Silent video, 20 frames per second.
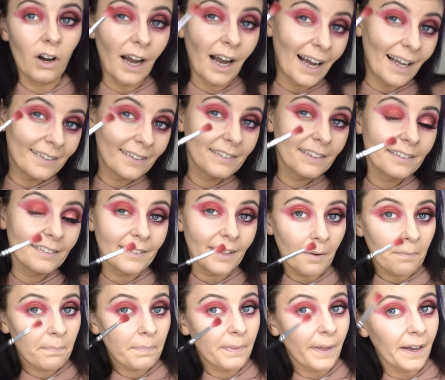I didn't dip
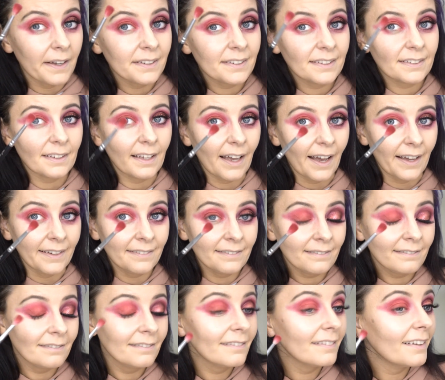this in.
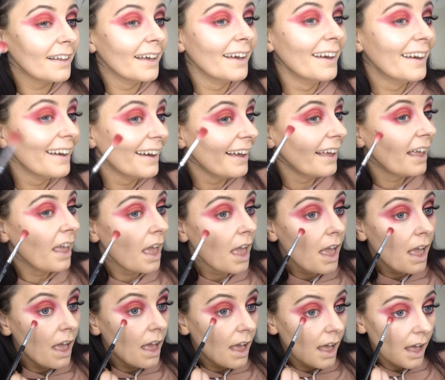
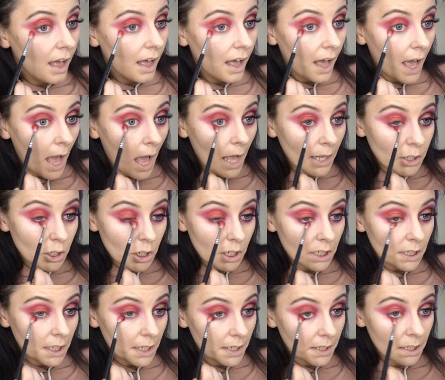It
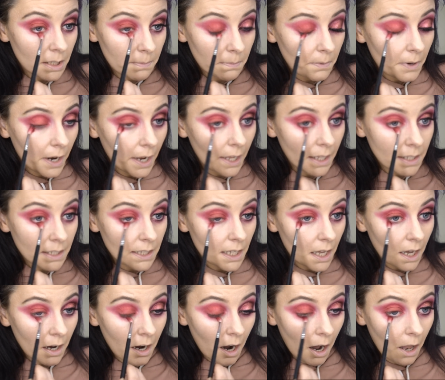just like spreads
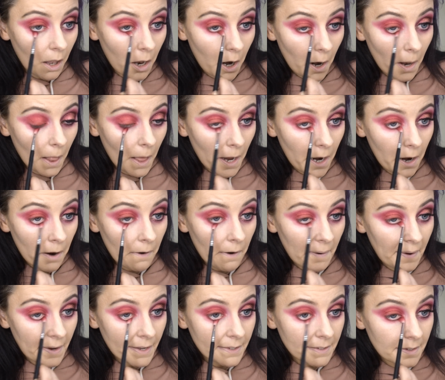their colour like
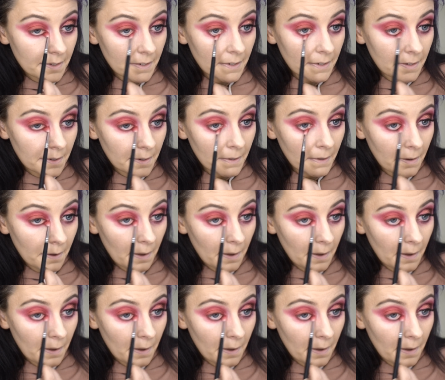crazy.